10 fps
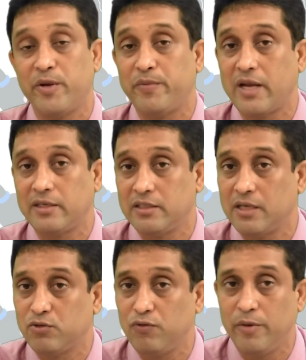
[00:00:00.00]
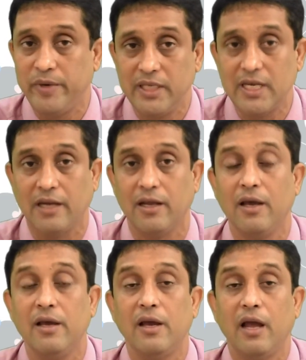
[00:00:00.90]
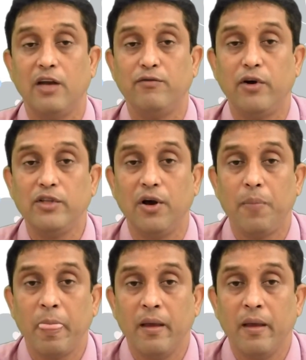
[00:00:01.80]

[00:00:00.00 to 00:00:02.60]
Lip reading: practices will be designed. And further,